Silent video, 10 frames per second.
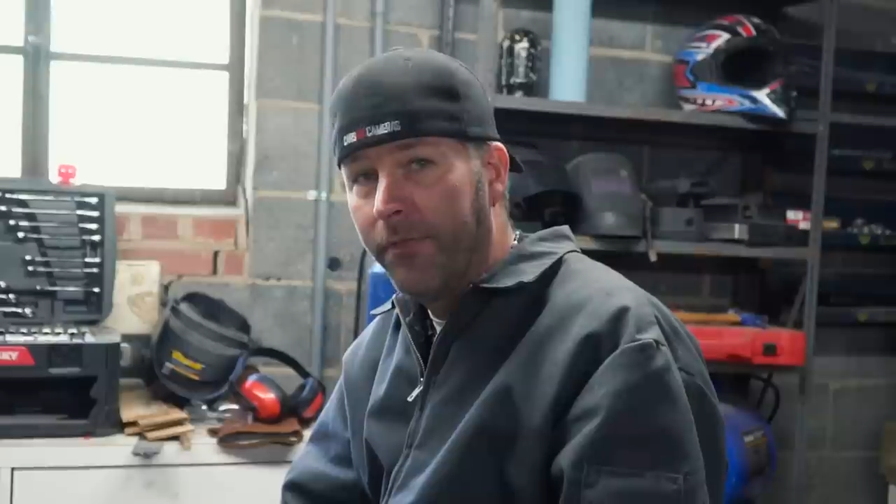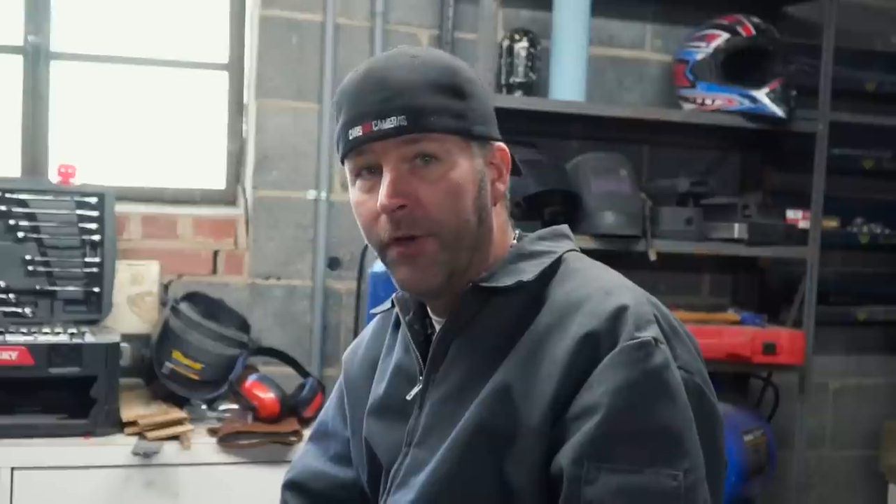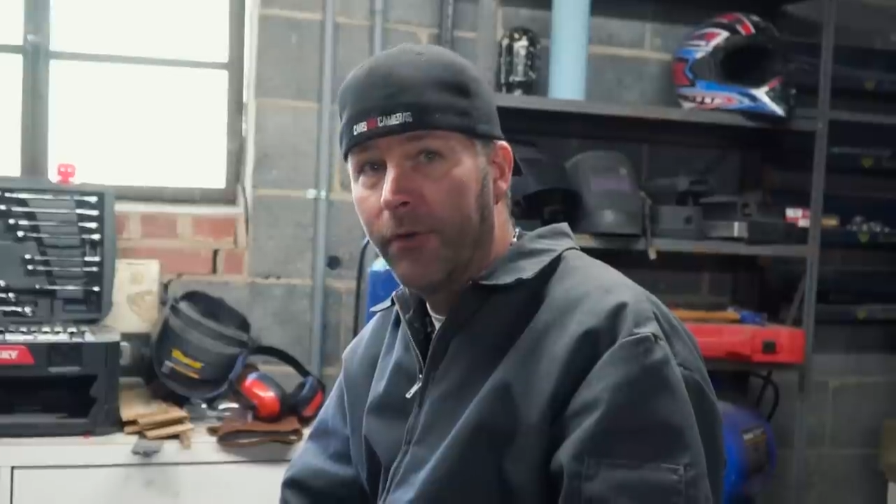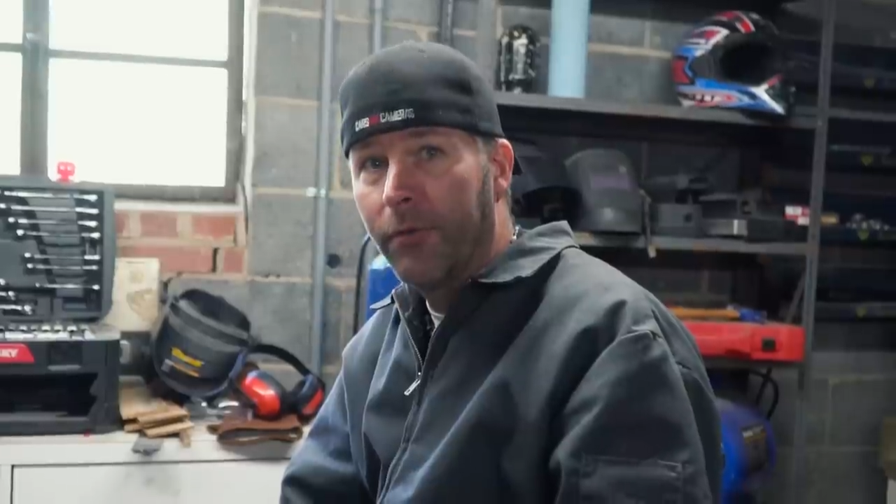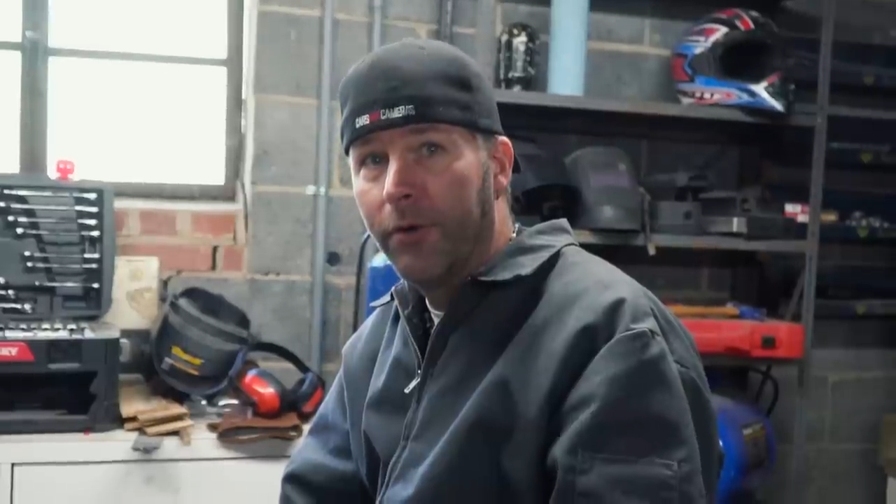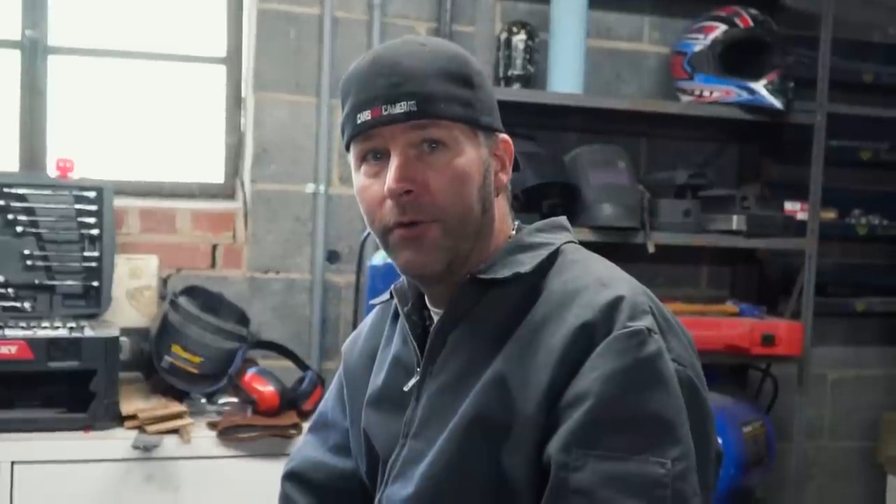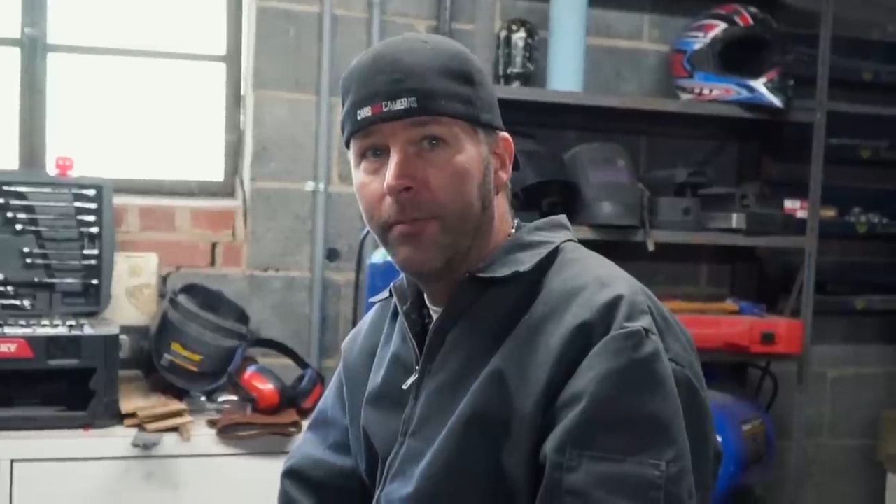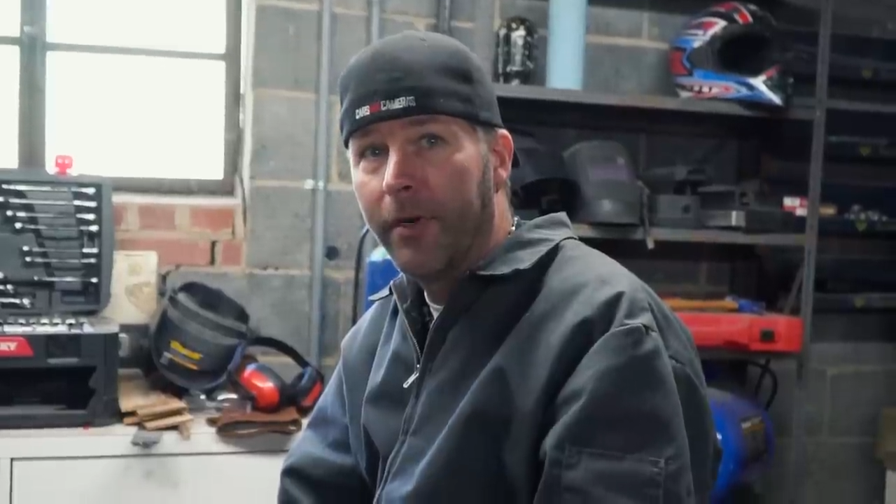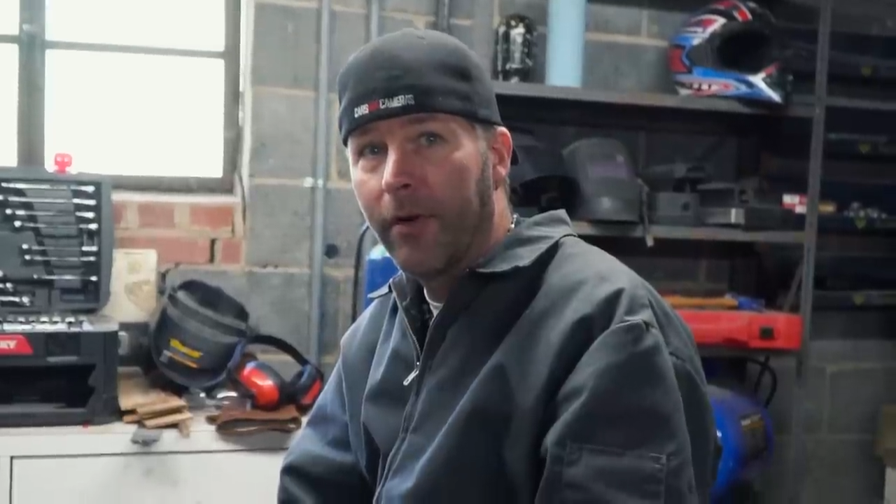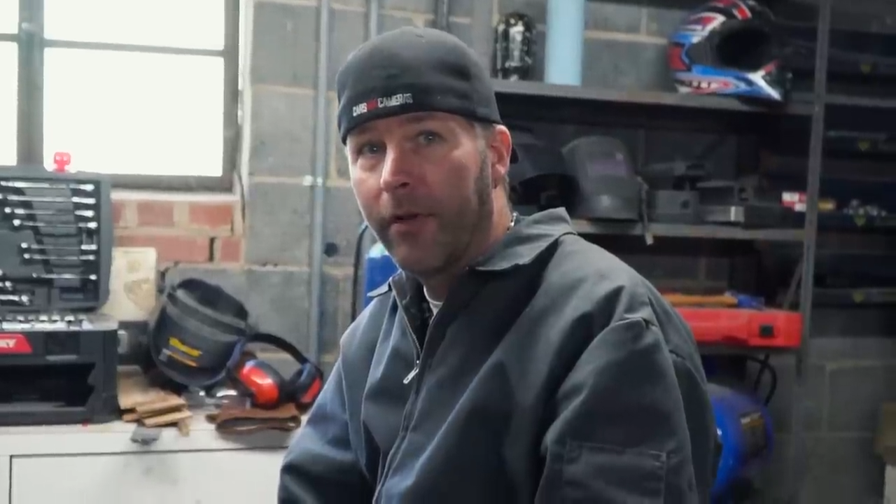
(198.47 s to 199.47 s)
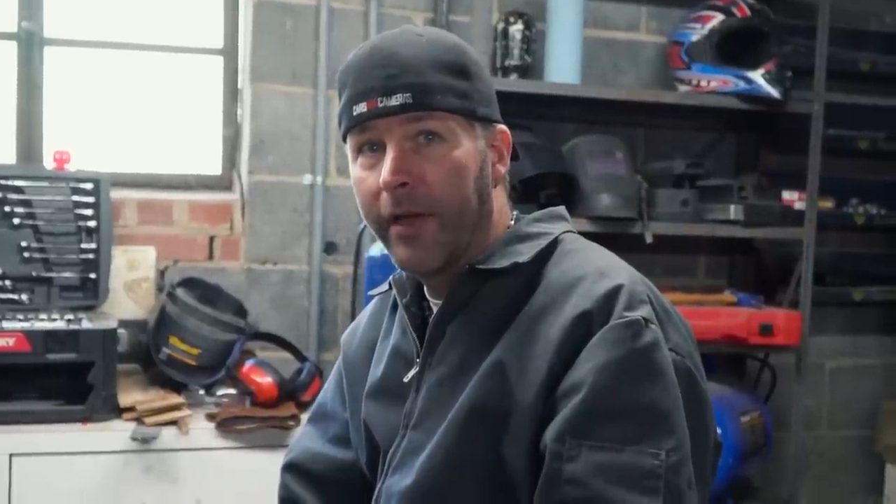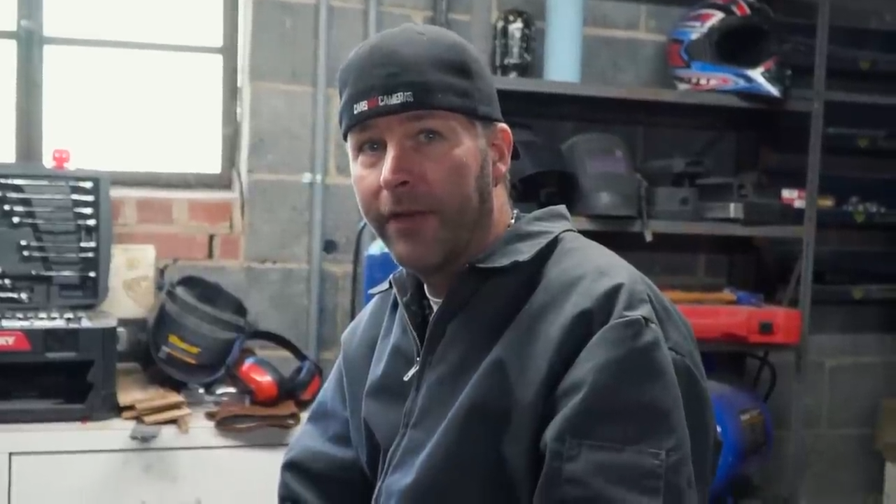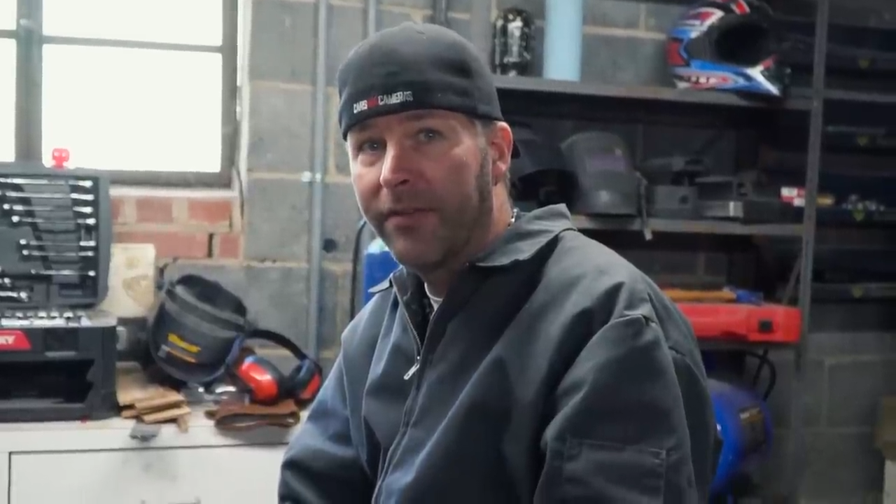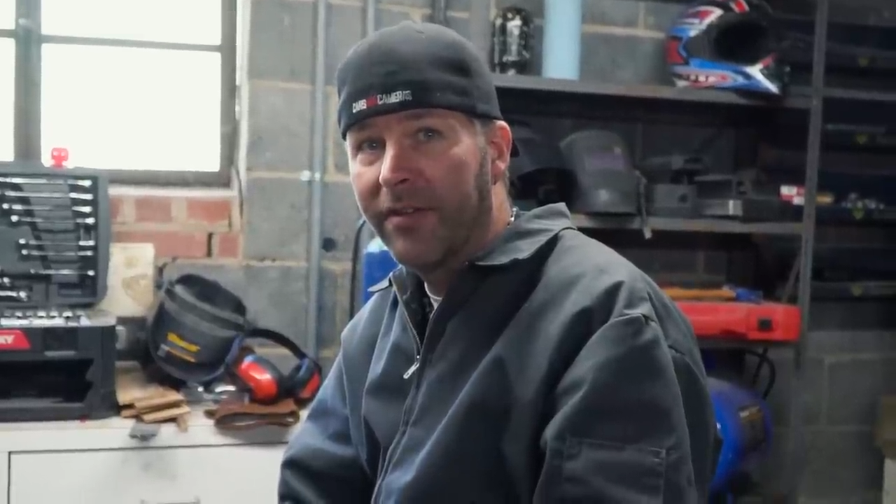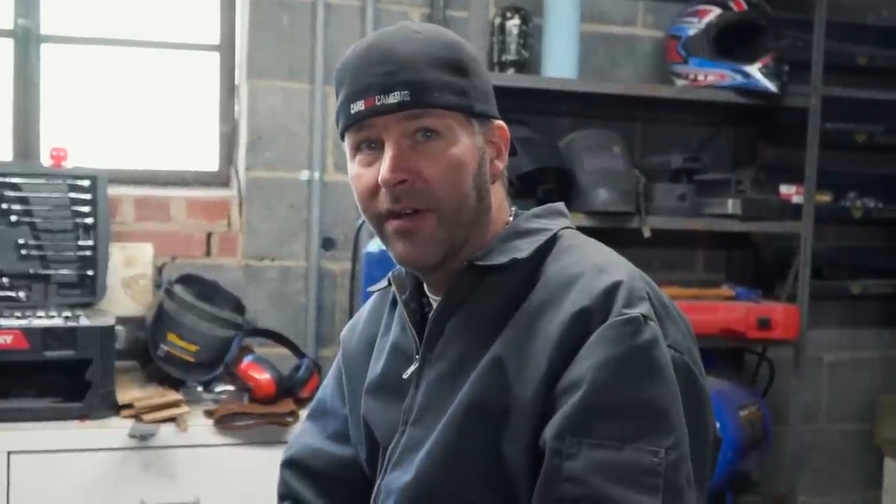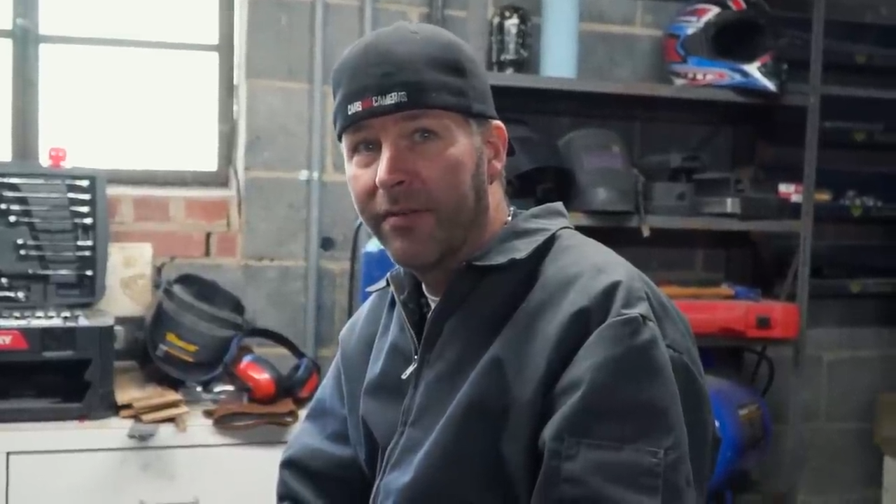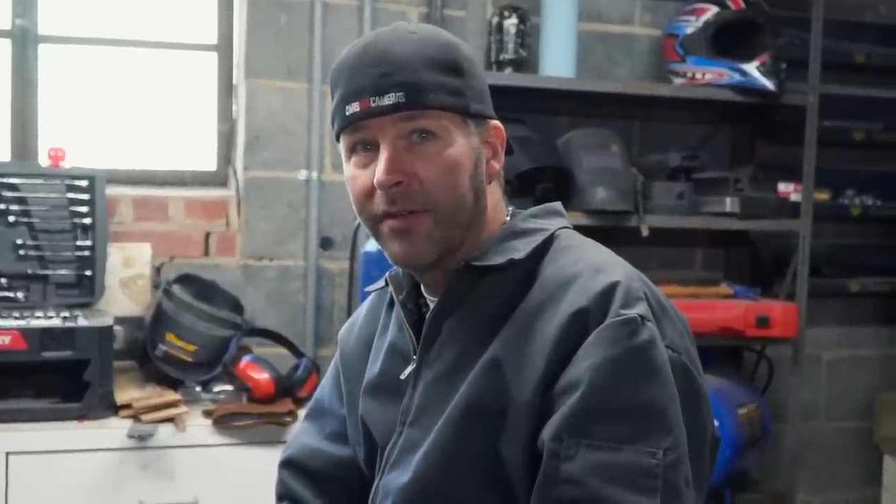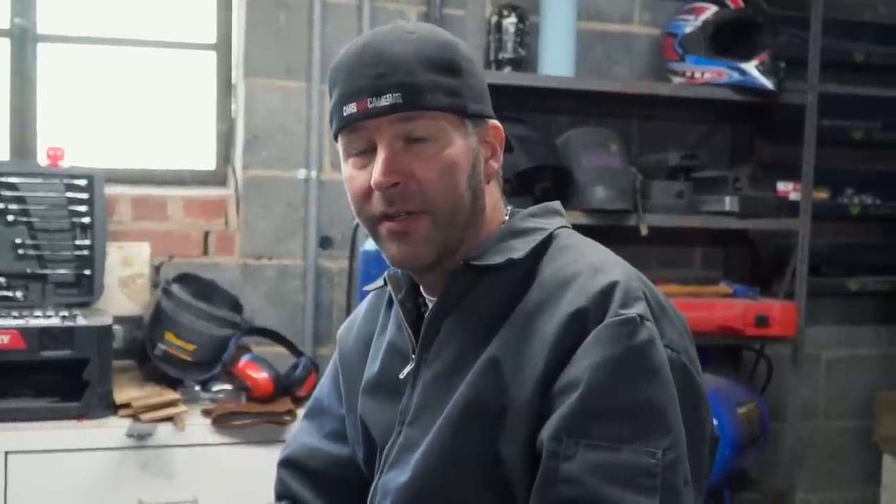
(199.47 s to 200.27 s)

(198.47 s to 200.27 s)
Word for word: foot room and all that stuff.